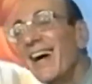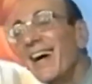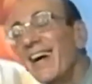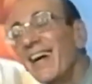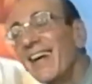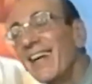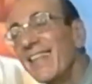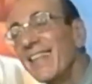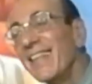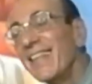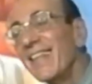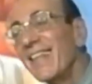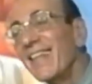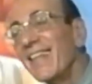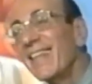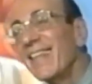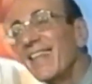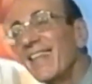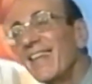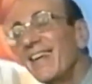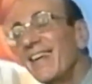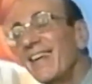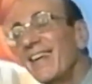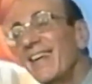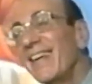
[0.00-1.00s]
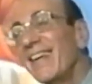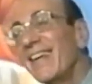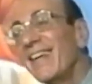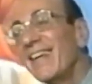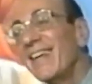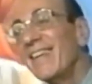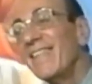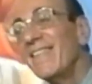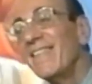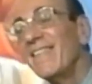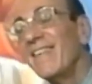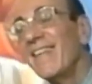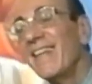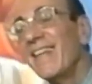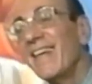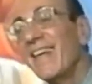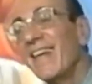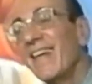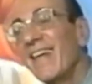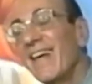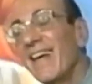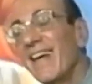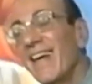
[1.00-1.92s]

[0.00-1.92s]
um, the, um,